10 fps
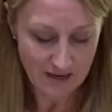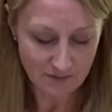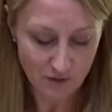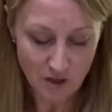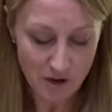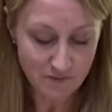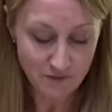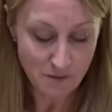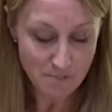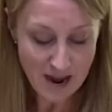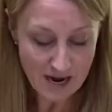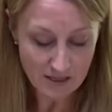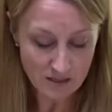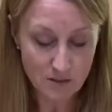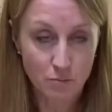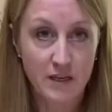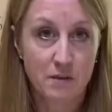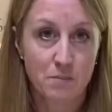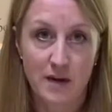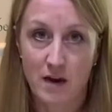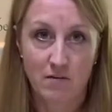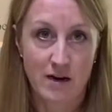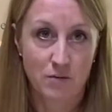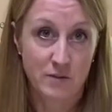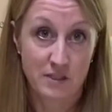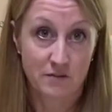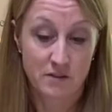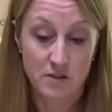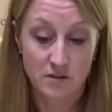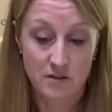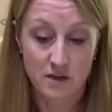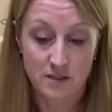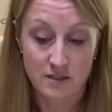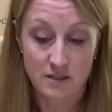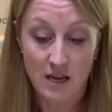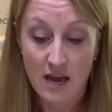If you're going for a band, we can play around with different stone sizes,